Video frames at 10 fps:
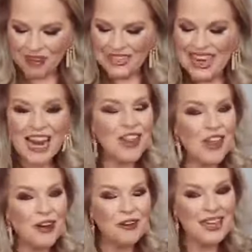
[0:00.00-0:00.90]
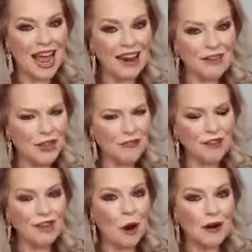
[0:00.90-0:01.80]
nature never, do you
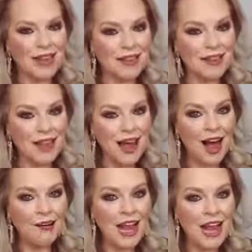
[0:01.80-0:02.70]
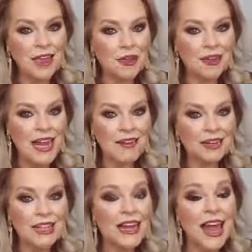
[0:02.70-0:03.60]
ever notice how nature
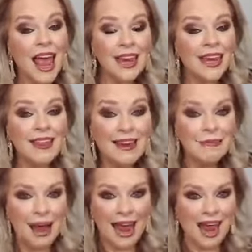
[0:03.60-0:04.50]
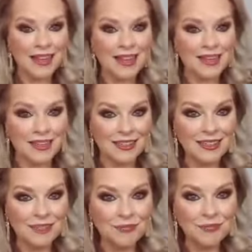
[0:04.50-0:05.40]
never does anything by
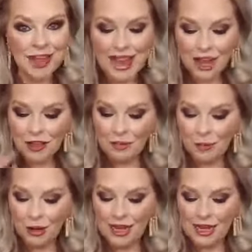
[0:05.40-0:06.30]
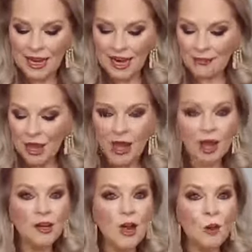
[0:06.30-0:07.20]
accident? That's actually pretty
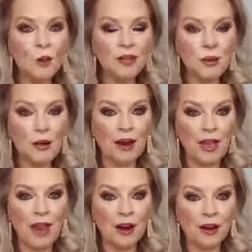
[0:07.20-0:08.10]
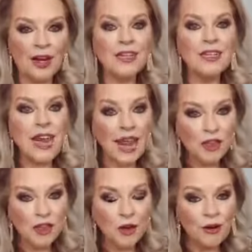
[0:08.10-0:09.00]
noteworthy right there.
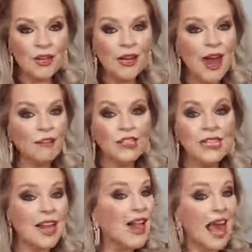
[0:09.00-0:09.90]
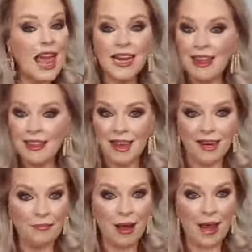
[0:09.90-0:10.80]
Nature never does
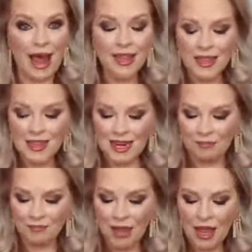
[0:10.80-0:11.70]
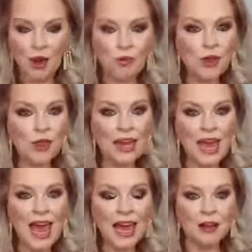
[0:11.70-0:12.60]
anything by accident, which
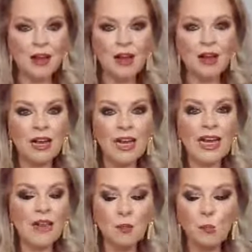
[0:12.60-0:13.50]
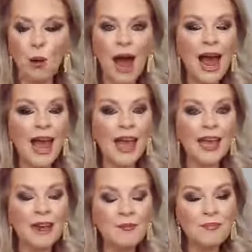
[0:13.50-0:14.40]
again is
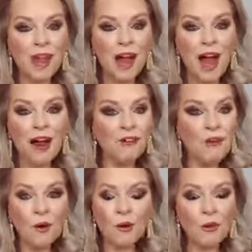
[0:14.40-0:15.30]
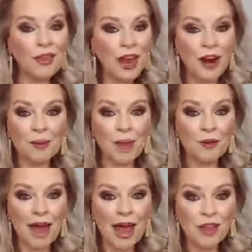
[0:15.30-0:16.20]
why our
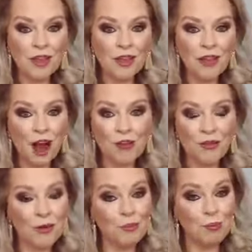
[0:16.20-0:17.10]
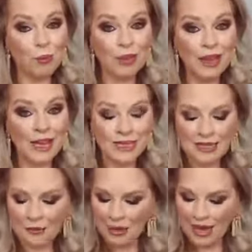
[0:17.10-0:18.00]
phototherapy patches are so
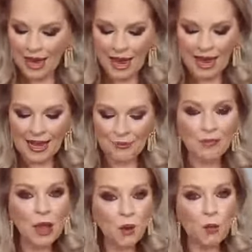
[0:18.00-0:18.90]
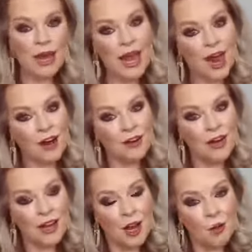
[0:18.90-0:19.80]
brilliant, because we
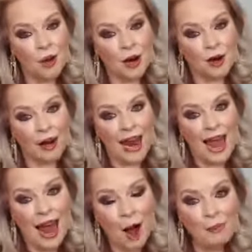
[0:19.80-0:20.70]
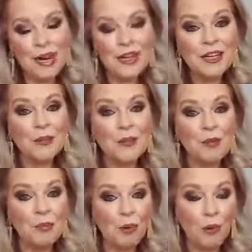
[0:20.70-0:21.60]
are helping to
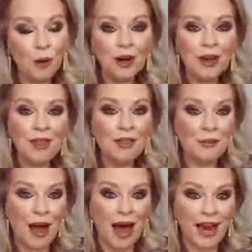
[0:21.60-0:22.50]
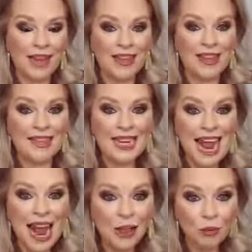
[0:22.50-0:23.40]
support the body's
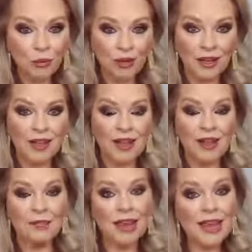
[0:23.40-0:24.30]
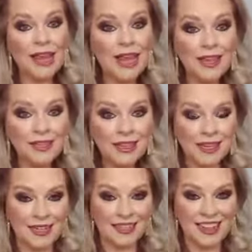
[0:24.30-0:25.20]
natural
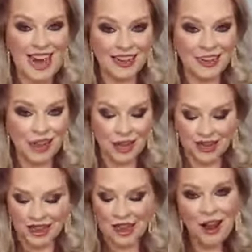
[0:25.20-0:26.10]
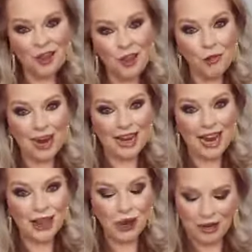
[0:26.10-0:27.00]
healing intelligence the way
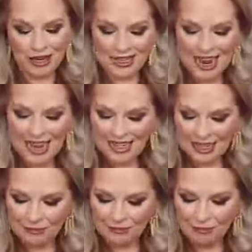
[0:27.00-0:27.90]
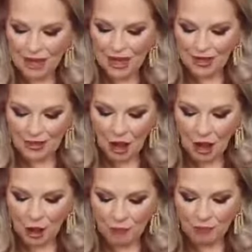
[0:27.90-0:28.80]
nature intended.
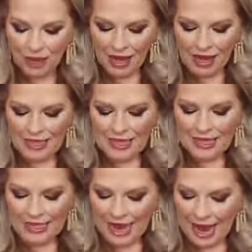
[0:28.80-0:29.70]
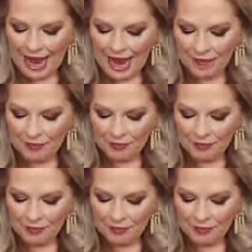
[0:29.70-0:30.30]
So today,